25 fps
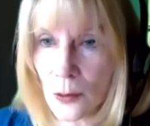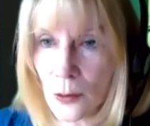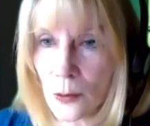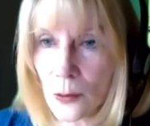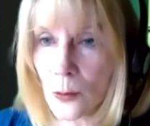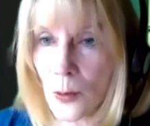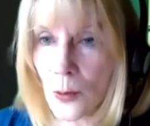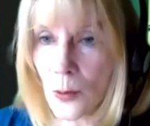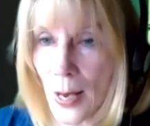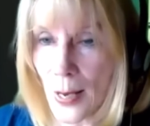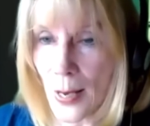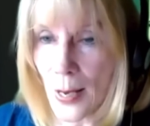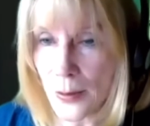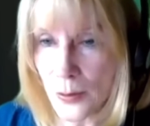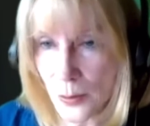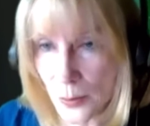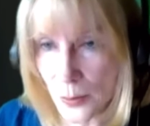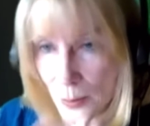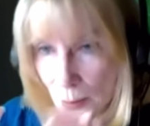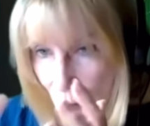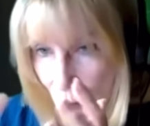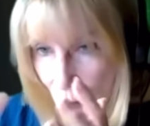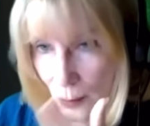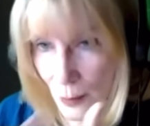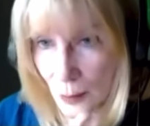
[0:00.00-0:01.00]
who
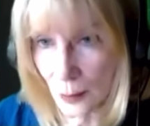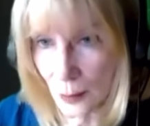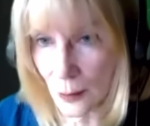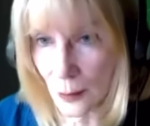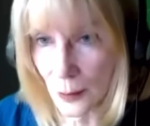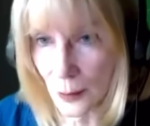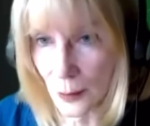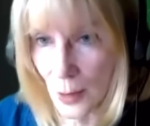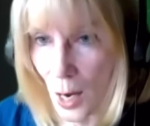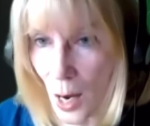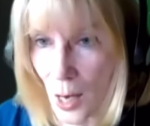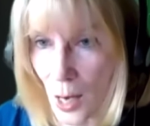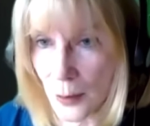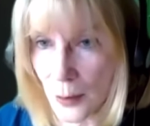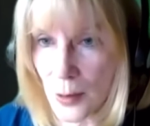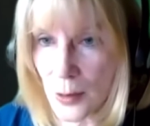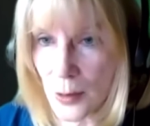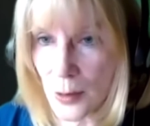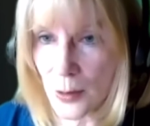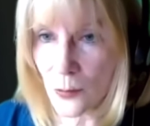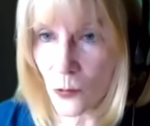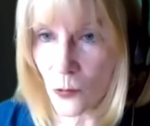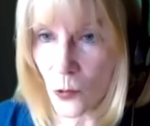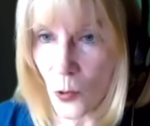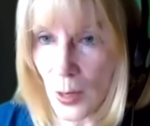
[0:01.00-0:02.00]
has
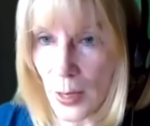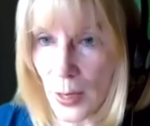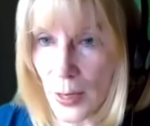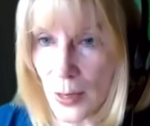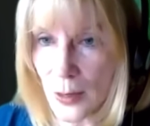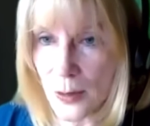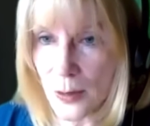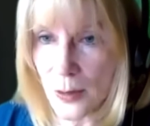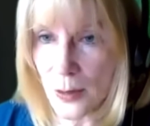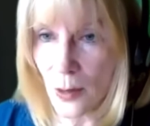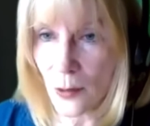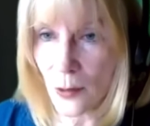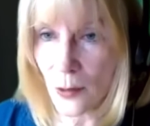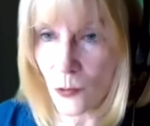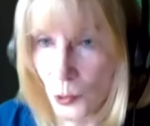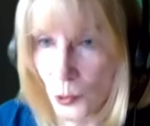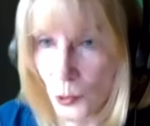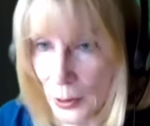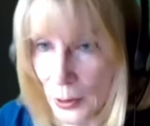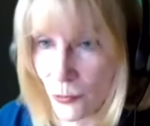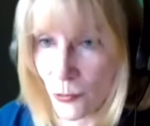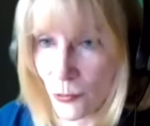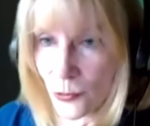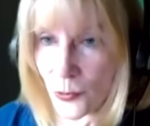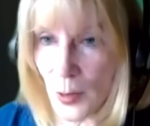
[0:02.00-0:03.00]
cognitive ways of
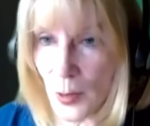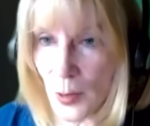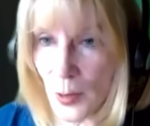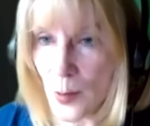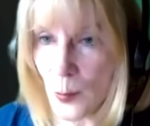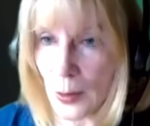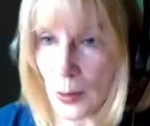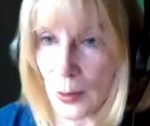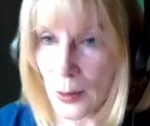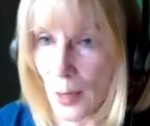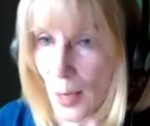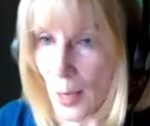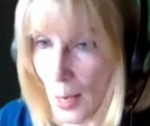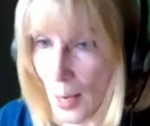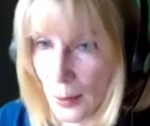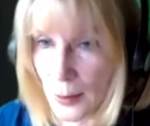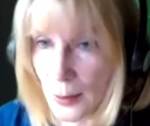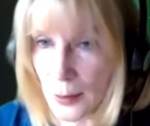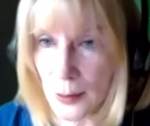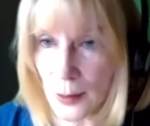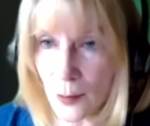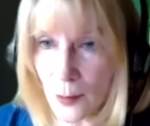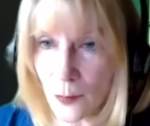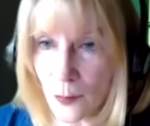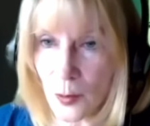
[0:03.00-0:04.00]
reframing
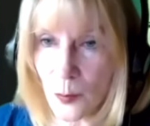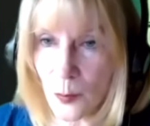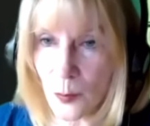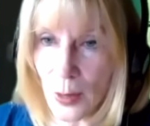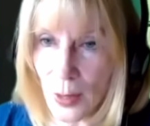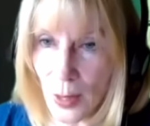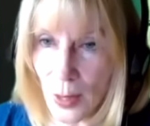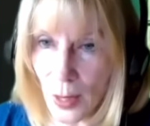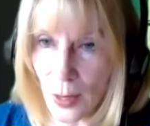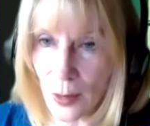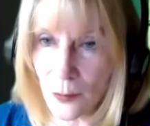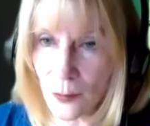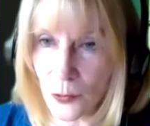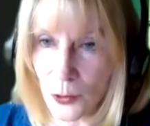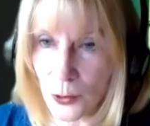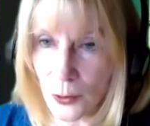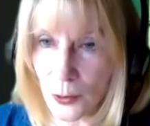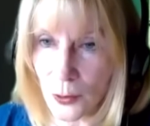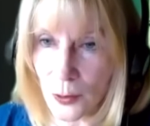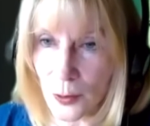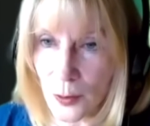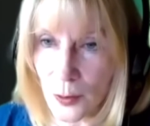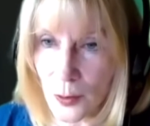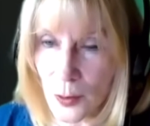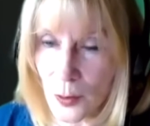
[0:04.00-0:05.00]
any given
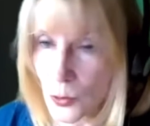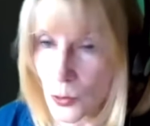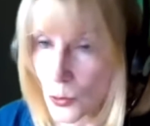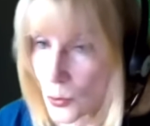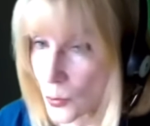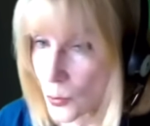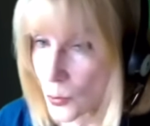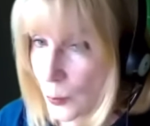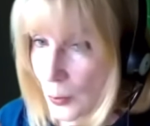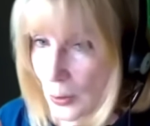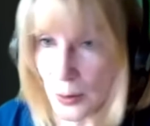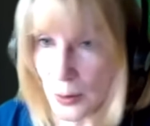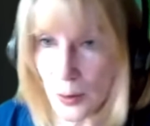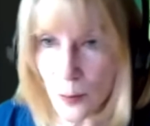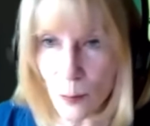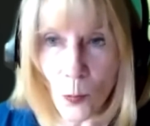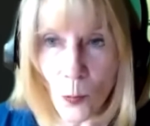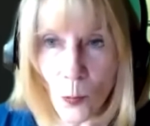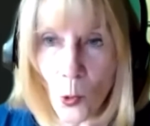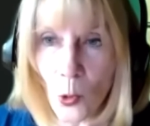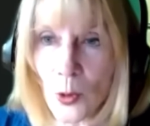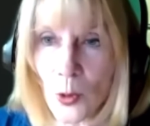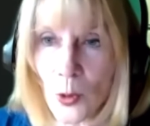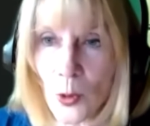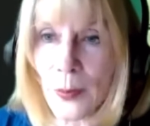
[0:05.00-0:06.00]
behavior to be
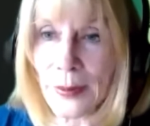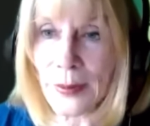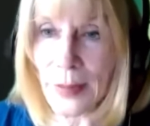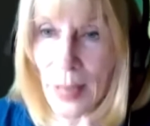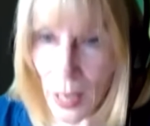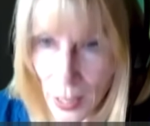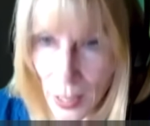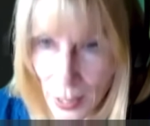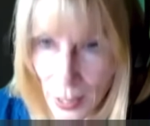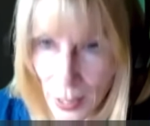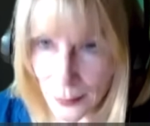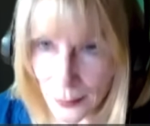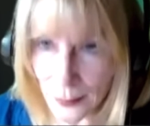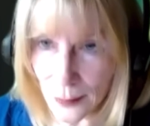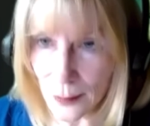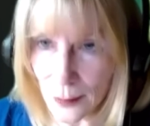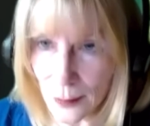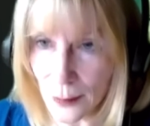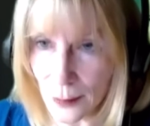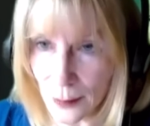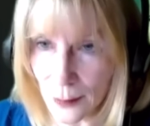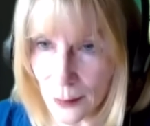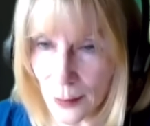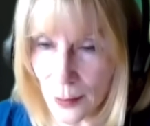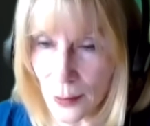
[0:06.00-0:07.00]
more benign
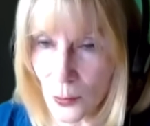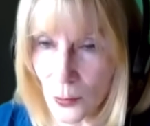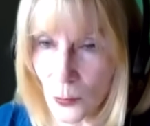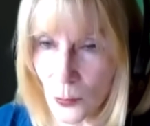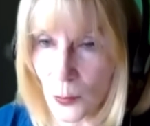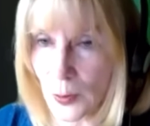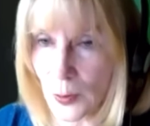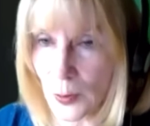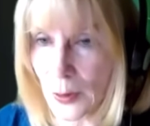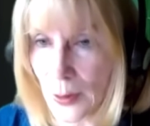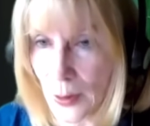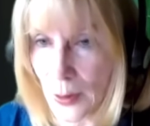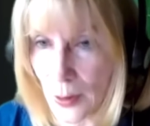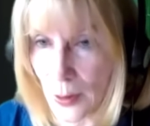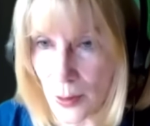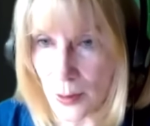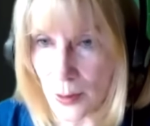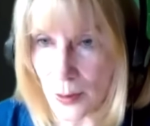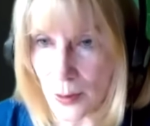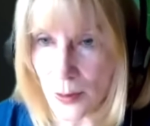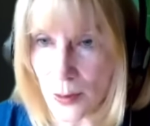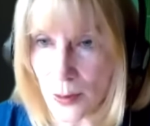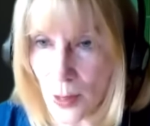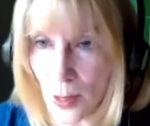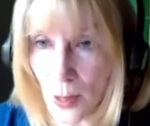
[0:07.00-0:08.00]
than it really
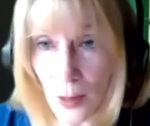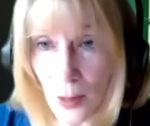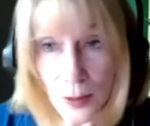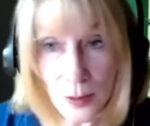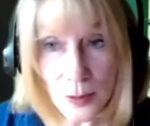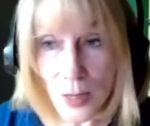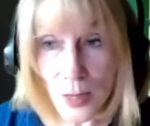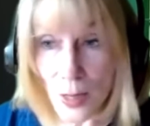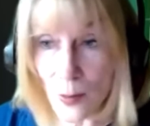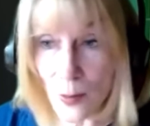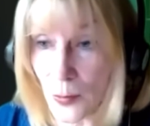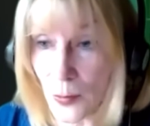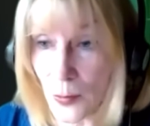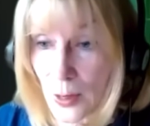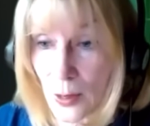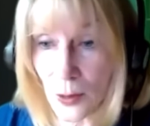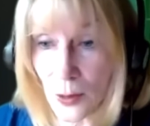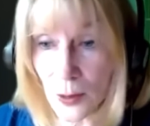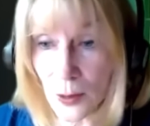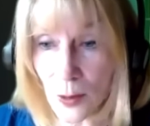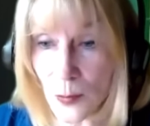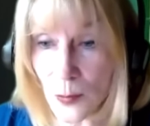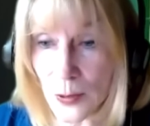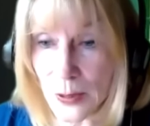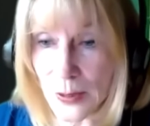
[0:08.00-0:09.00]
is. Same
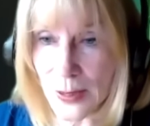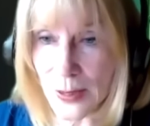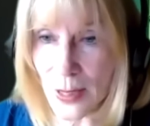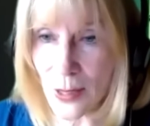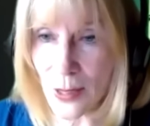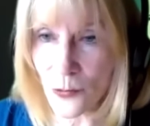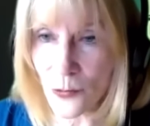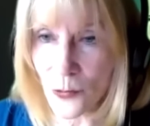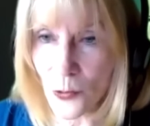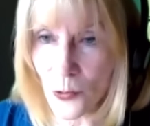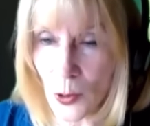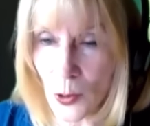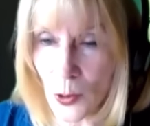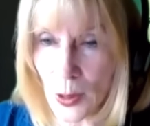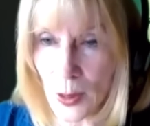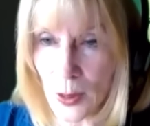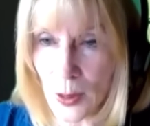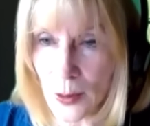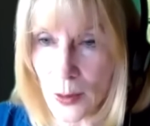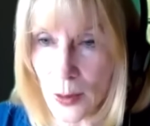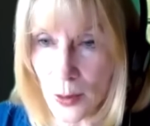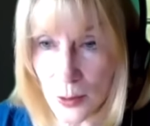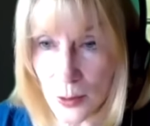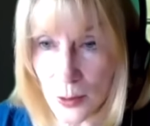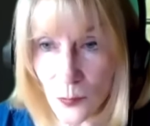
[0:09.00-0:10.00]
thing can be said for
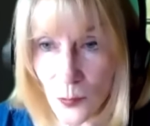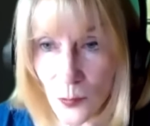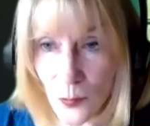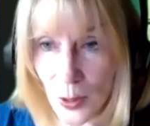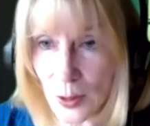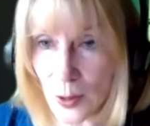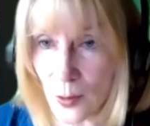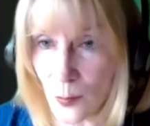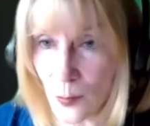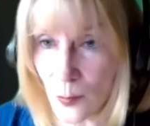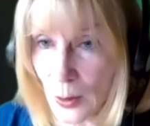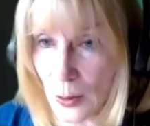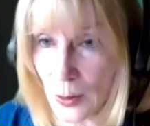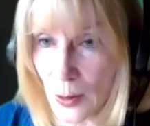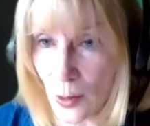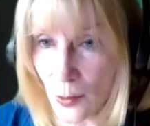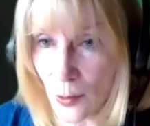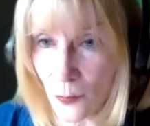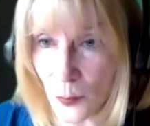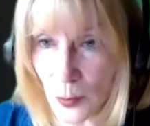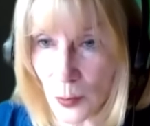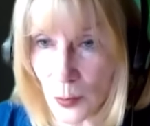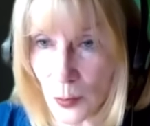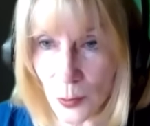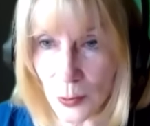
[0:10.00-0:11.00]
the development
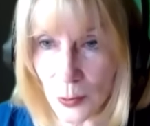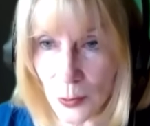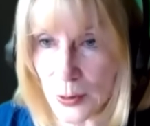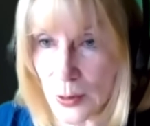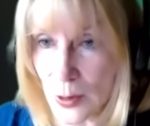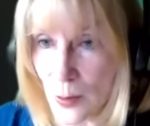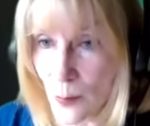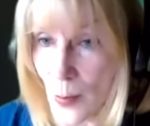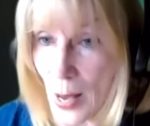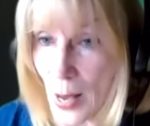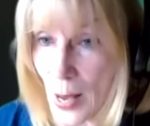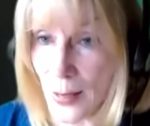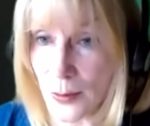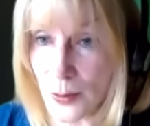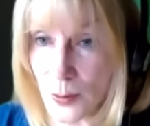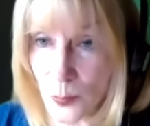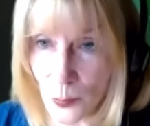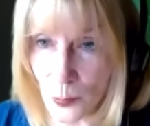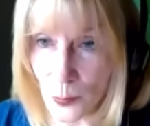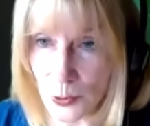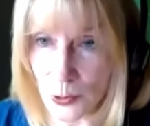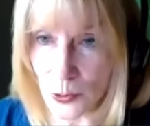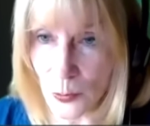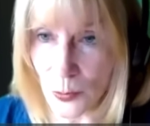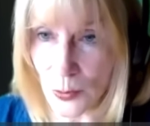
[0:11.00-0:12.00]
of people into mass
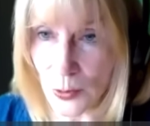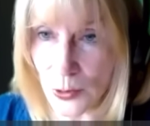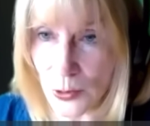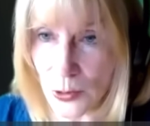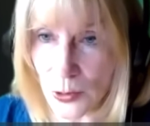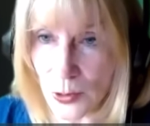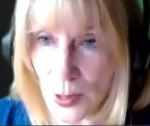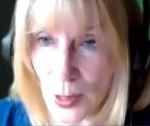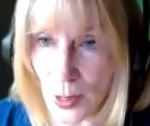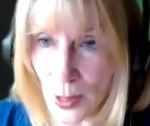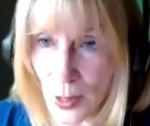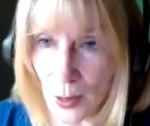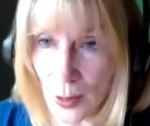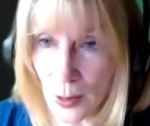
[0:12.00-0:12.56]
murderers.